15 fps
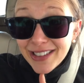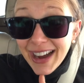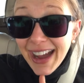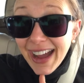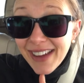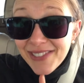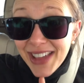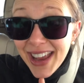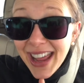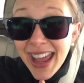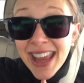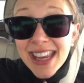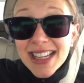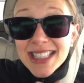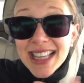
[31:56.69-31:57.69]
I have that.
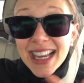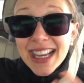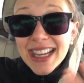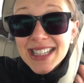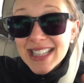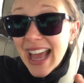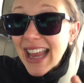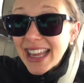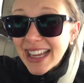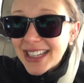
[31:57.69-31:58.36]
And it's like exciting.